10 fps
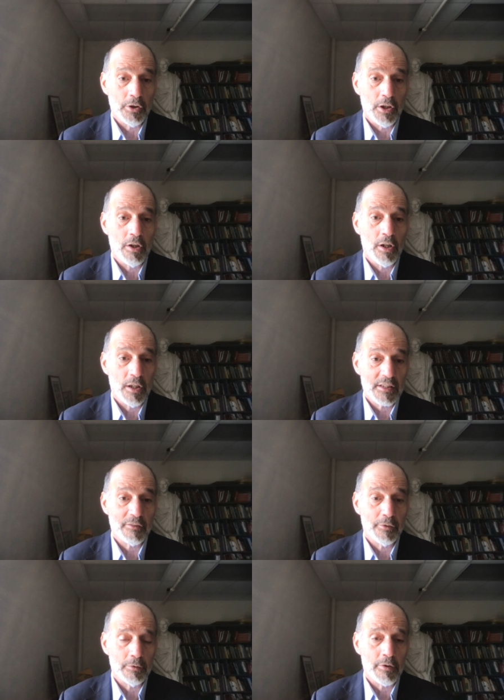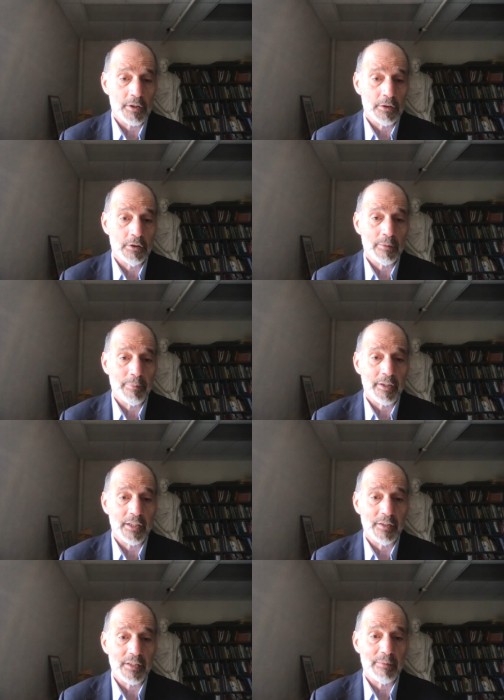a long civil war and a long
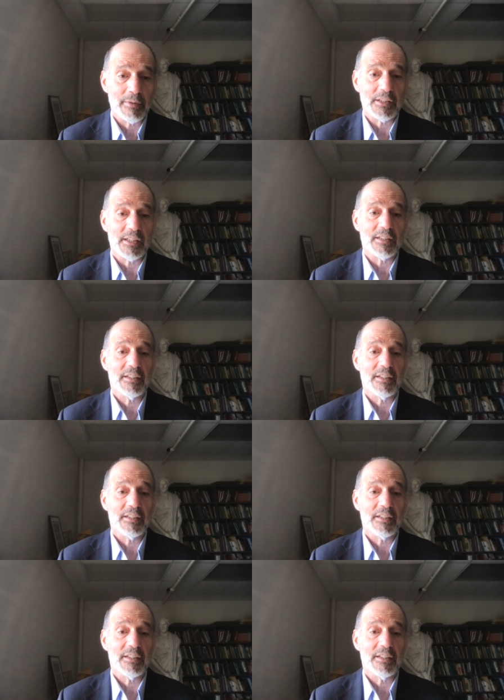period of instability.